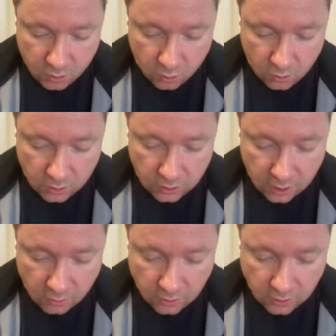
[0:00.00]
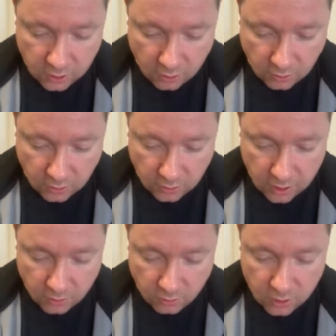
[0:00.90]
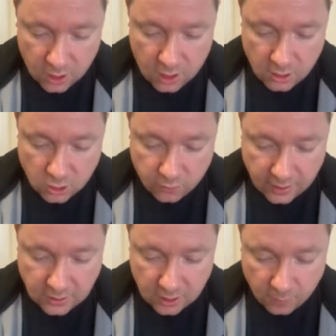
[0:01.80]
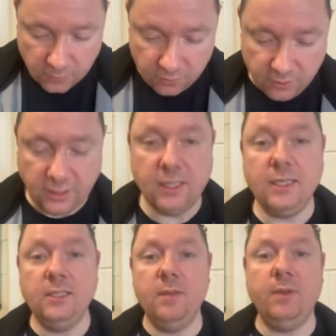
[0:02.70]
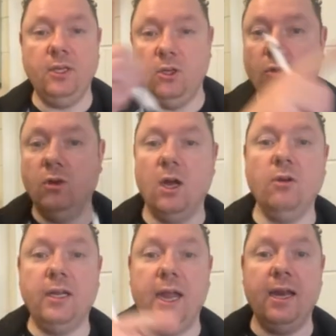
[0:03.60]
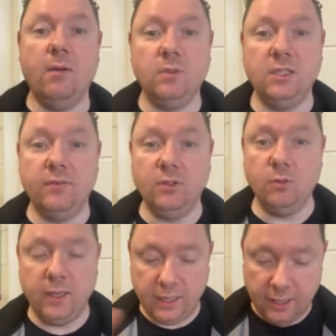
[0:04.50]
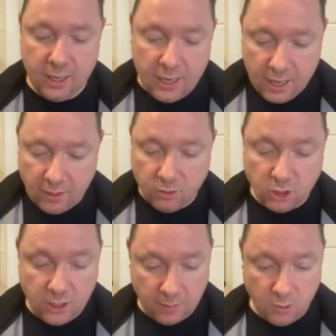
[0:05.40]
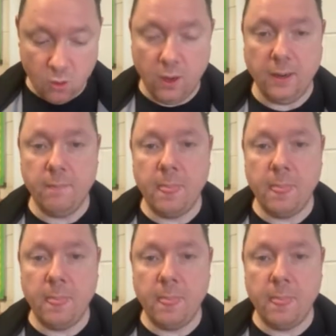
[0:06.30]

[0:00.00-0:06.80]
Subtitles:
going round and round and round. So that's up to 360, but you could go round again up to 720. It would just keep going.